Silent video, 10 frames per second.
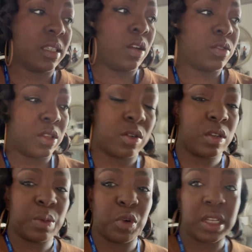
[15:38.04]
to go to the
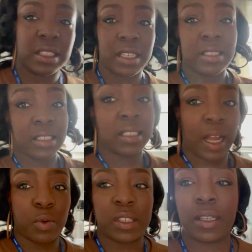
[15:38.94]
early morning sessions because I
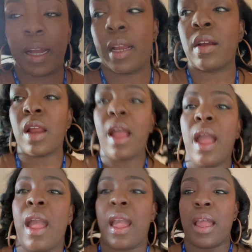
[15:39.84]
was tired.
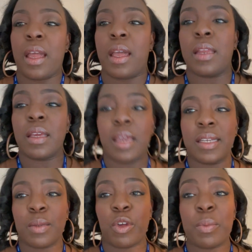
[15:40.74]
And
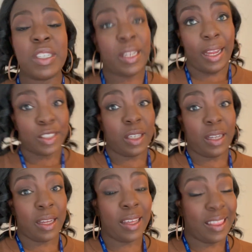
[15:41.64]
yes, I'm gonna be
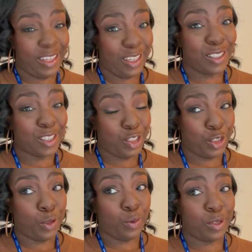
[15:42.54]
changing these
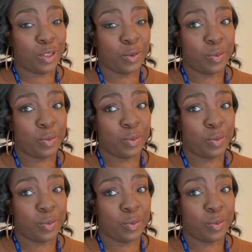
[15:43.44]
shoes.